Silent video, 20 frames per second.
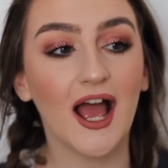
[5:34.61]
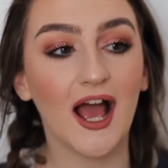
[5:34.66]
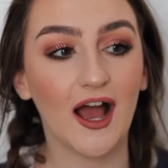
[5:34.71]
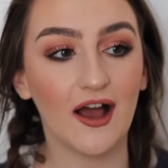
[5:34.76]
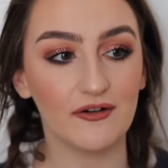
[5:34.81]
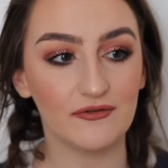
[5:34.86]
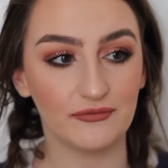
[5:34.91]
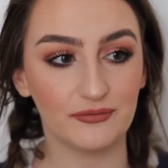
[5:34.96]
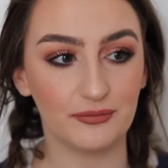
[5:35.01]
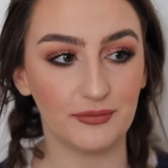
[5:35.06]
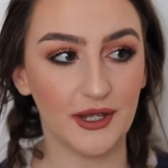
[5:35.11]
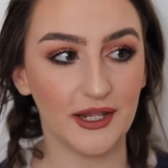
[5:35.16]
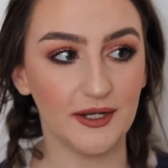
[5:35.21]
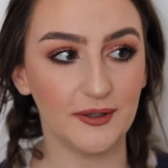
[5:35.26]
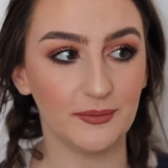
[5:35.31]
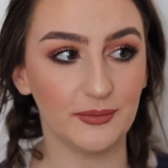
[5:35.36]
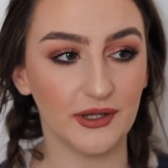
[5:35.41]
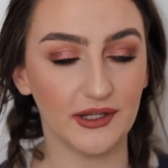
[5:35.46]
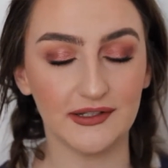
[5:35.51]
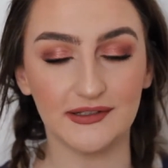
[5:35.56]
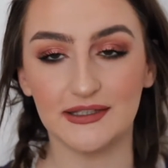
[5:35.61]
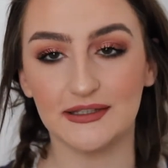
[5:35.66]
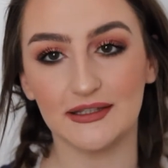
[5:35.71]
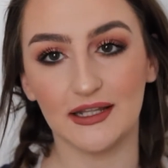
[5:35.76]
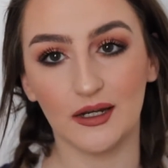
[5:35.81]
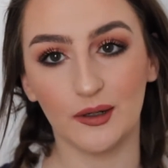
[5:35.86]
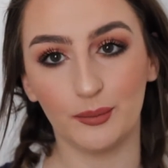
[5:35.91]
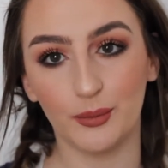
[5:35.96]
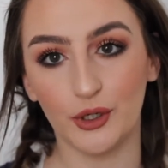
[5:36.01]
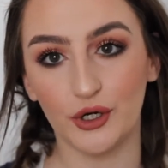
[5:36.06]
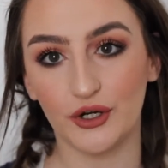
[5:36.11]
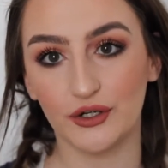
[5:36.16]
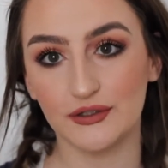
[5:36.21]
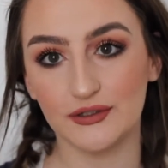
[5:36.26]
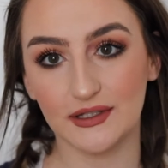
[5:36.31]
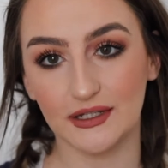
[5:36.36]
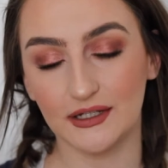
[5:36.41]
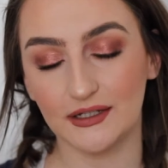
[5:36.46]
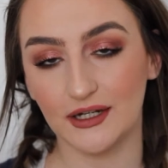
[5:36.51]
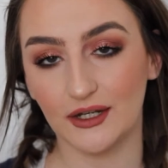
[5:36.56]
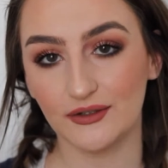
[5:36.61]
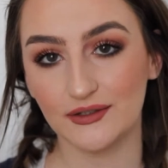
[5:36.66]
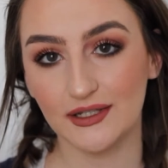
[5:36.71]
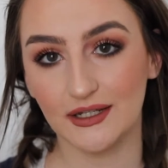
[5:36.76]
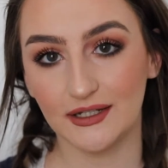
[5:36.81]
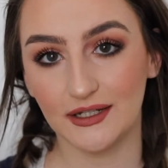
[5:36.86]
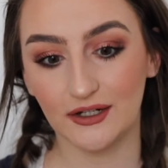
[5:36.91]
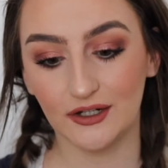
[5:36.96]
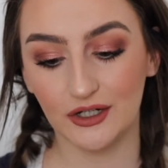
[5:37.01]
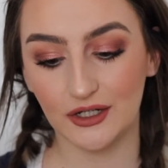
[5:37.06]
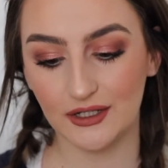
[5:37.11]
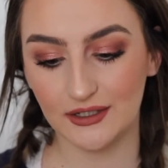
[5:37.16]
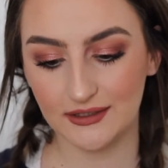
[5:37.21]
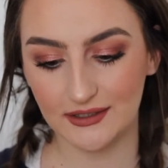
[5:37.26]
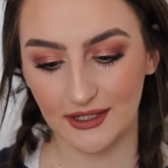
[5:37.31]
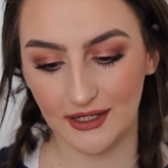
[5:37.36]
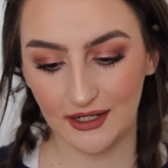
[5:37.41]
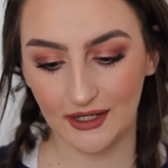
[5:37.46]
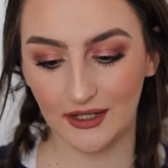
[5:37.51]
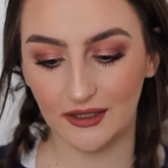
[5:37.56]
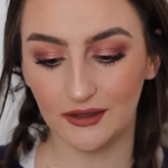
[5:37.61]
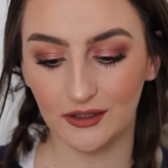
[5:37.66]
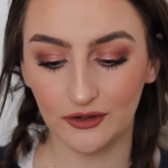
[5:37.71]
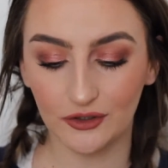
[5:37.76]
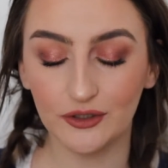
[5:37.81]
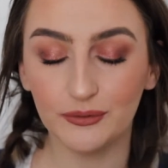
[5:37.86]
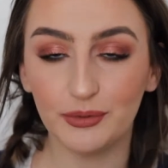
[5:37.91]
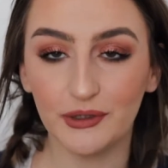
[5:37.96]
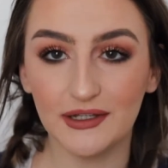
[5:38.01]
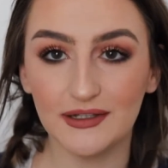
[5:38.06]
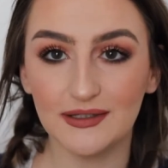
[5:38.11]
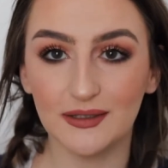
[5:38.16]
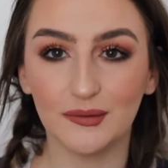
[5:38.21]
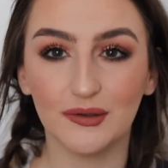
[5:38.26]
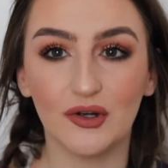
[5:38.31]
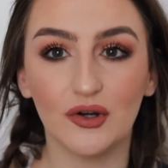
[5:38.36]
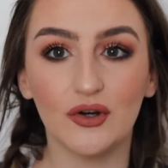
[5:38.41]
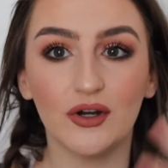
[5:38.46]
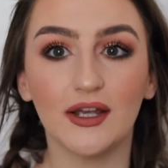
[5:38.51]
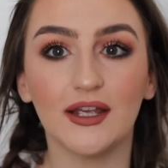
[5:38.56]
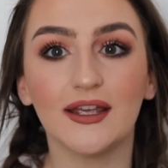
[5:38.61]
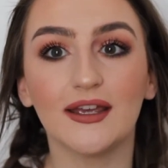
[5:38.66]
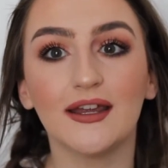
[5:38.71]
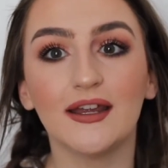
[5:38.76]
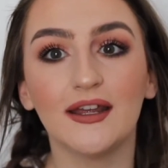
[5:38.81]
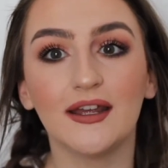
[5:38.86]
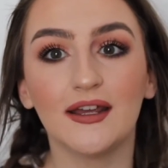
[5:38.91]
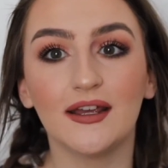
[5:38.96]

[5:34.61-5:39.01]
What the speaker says: have been places that have barns and outside areas, and the third place I'm going